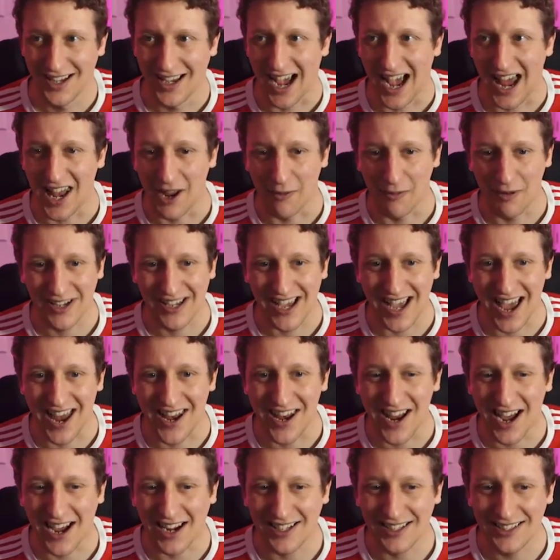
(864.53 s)
And then we get a
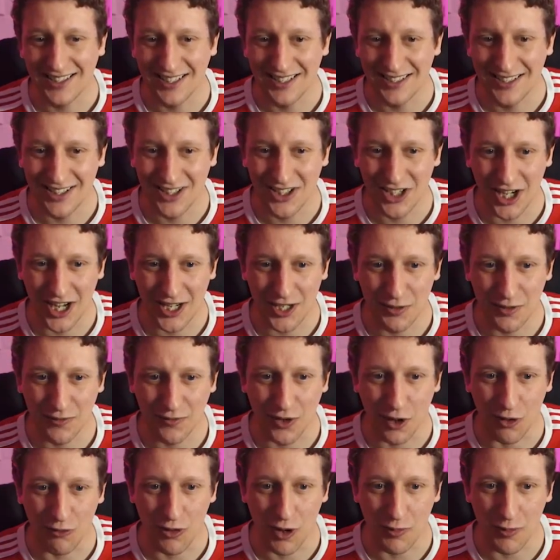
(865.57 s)
nice interchange. We've
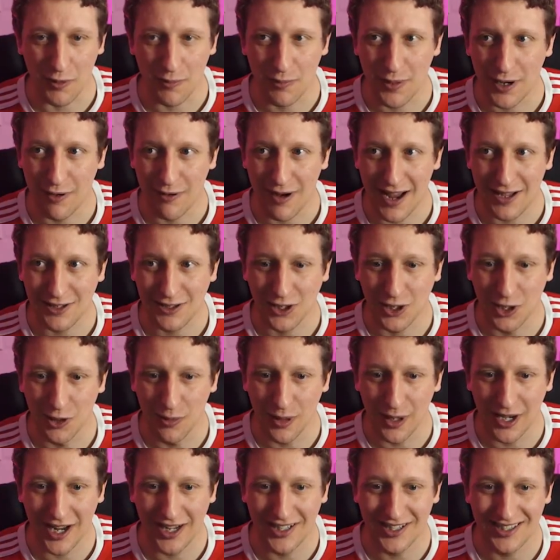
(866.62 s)
got Robert Pires
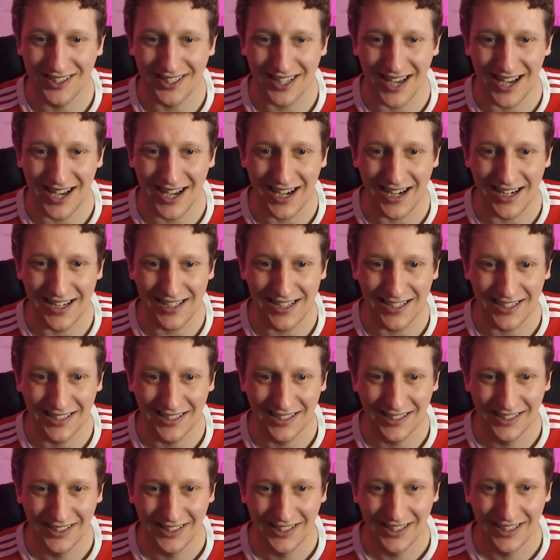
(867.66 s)
coming inside,
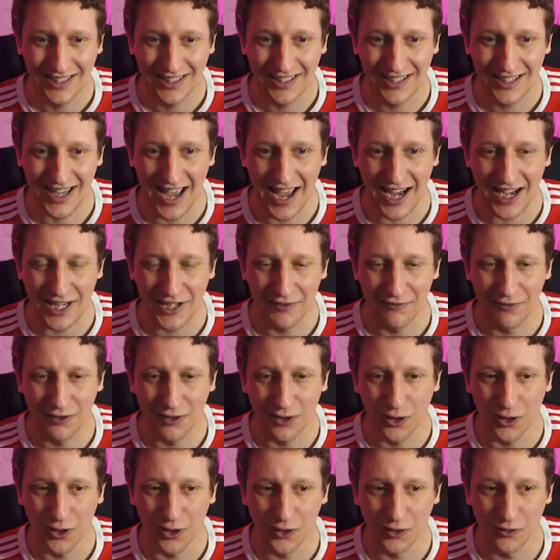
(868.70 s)
getting
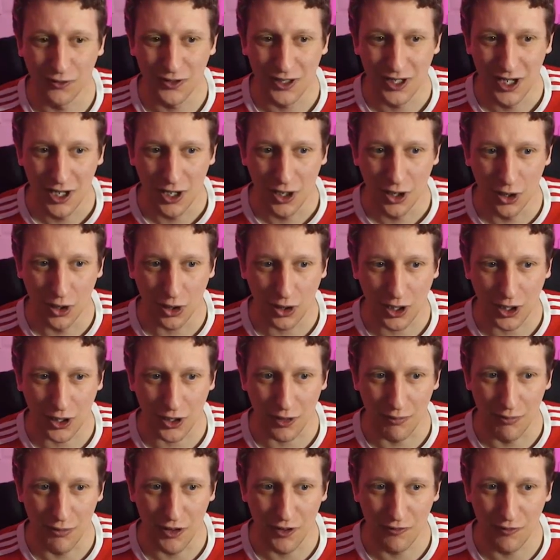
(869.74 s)
involved. Look at
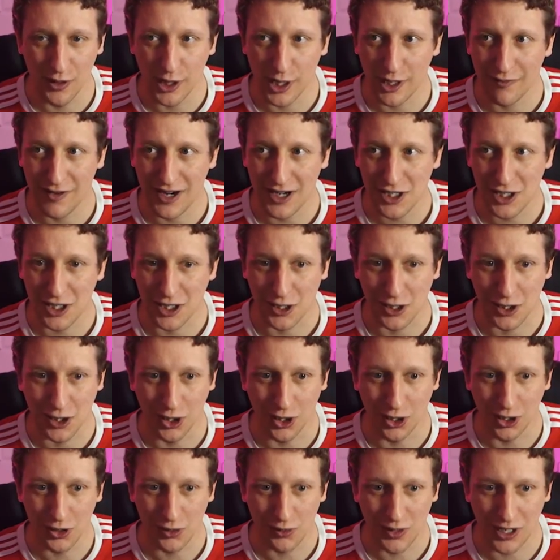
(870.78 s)
the movement of Ashley
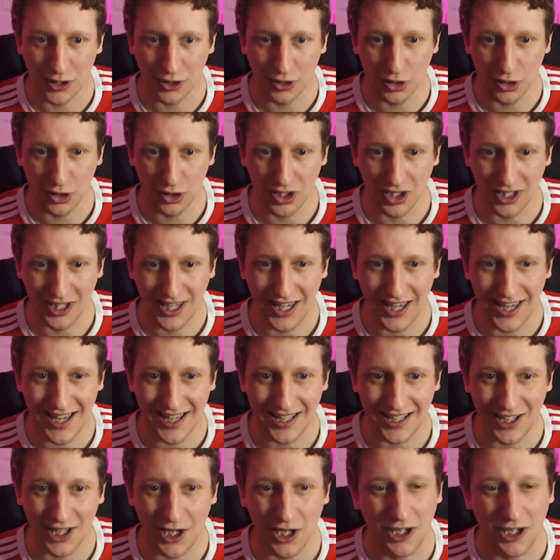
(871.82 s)
Cole as well, just to